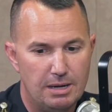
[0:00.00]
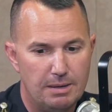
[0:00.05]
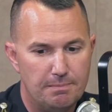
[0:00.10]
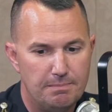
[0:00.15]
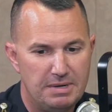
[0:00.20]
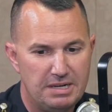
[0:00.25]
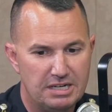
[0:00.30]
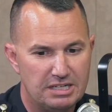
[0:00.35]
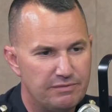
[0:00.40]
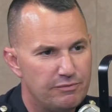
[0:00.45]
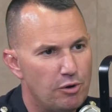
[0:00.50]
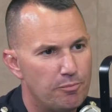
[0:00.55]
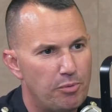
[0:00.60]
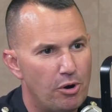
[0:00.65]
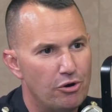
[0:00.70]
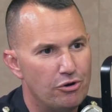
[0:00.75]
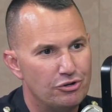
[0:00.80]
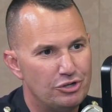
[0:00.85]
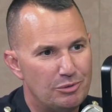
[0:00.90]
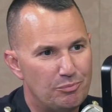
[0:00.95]
because of your
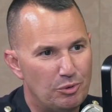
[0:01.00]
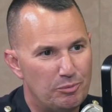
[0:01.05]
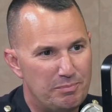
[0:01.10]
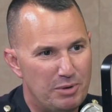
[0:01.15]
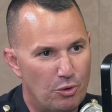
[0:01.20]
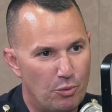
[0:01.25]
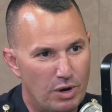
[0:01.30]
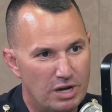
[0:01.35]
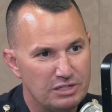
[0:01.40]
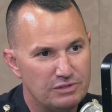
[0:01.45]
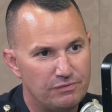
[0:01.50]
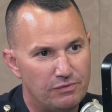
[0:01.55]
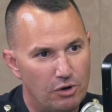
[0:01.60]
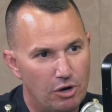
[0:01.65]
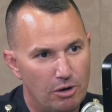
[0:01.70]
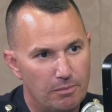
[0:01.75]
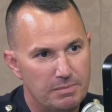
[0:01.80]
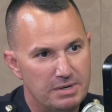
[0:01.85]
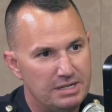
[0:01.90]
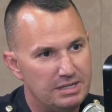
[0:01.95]
partnership with Bill
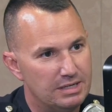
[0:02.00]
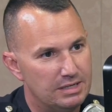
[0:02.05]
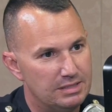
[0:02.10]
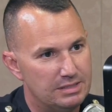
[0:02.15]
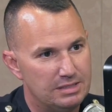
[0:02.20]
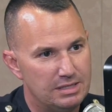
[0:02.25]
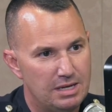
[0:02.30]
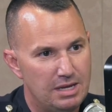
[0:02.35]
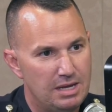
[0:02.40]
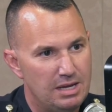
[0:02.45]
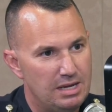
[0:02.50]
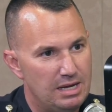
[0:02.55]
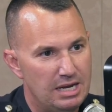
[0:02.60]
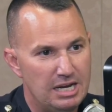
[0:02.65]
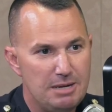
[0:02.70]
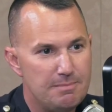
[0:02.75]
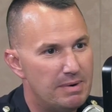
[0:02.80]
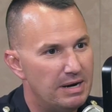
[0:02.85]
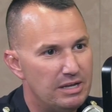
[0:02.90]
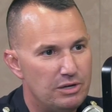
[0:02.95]
Westfall, because
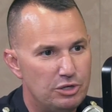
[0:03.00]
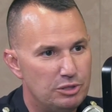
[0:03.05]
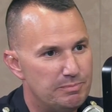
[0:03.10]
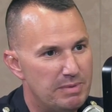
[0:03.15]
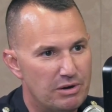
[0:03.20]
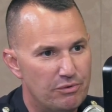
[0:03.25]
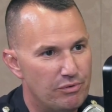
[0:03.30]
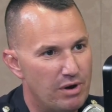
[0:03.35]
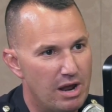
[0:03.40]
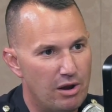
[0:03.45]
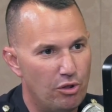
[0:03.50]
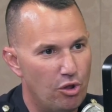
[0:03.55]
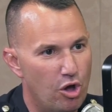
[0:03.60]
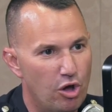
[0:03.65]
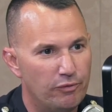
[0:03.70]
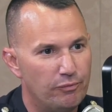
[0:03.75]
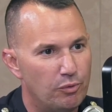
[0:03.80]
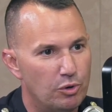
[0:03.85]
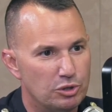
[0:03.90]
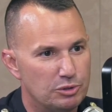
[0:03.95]
anybody who's been around
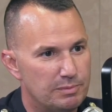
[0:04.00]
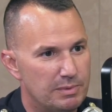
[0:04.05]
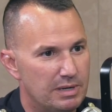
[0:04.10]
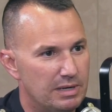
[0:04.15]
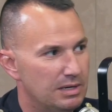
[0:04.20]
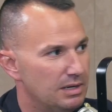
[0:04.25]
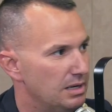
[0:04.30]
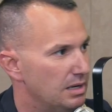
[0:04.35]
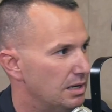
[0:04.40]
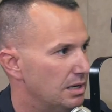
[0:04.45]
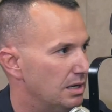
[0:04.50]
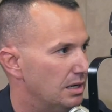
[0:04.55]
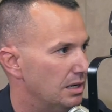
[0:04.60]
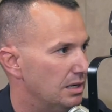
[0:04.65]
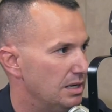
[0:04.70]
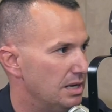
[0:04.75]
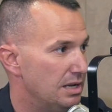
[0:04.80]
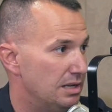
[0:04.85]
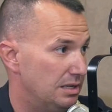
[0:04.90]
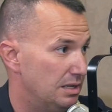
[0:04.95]
law enforcement
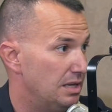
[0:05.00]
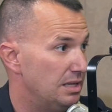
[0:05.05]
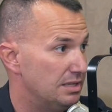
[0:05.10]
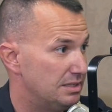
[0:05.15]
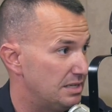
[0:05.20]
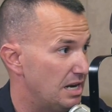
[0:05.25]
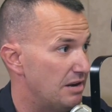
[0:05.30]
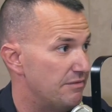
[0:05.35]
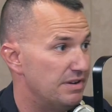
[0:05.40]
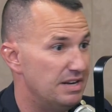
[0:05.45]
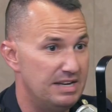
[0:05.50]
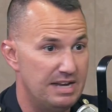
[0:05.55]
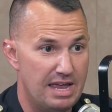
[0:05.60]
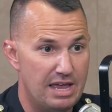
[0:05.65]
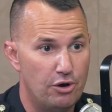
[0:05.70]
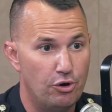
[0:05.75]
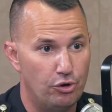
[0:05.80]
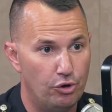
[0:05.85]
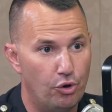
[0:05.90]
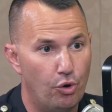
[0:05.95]
in the state of
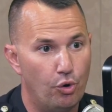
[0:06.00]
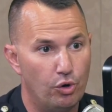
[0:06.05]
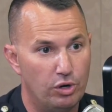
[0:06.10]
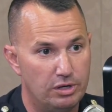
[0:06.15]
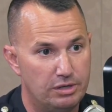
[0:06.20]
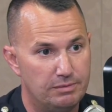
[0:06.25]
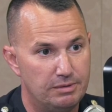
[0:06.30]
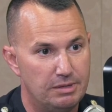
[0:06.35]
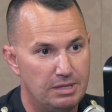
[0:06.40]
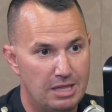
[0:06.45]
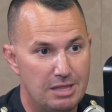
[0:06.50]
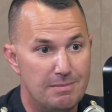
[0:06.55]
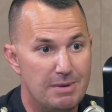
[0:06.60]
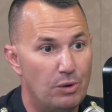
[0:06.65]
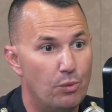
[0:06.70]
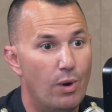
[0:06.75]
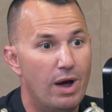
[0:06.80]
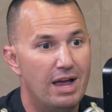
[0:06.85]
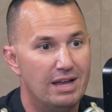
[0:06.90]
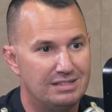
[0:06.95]
Indiana or in the
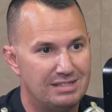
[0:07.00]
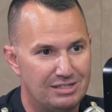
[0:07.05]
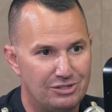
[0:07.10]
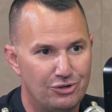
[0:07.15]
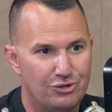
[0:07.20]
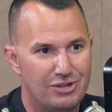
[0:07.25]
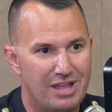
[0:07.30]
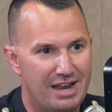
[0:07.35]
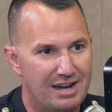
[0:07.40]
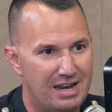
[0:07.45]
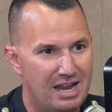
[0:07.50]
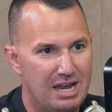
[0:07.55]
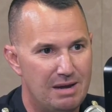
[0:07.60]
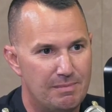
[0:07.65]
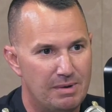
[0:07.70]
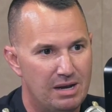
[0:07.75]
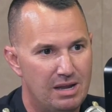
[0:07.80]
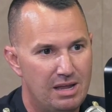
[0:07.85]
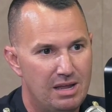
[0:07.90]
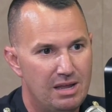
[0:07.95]
Midwest has heard that
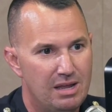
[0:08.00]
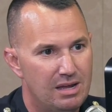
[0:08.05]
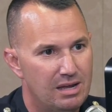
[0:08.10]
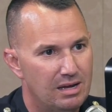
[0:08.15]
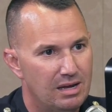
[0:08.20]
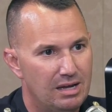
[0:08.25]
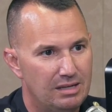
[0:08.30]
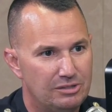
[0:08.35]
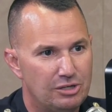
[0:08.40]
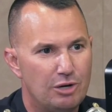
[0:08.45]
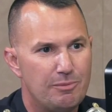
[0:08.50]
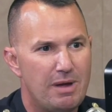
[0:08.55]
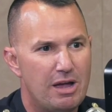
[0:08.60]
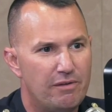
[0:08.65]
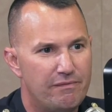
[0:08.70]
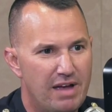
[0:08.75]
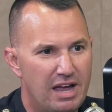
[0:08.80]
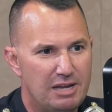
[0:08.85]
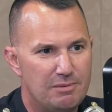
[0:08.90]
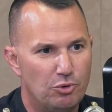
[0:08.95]
name. And talk about
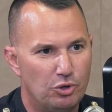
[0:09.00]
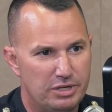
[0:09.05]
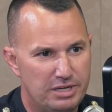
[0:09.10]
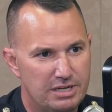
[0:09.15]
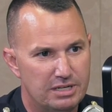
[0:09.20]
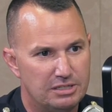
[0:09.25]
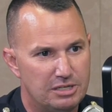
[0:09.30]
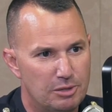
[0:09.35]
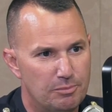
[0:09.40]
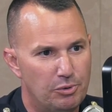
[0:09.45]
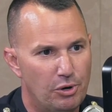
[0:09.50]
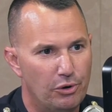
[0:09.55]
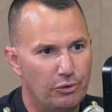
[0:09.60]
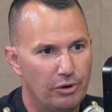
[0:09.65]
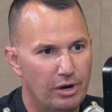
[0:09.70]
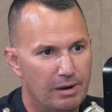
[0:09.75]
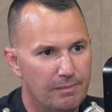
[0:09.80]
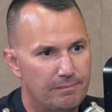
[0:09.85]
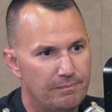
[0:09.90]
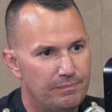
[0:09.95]
how valuable he is to the
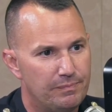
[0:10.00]
program.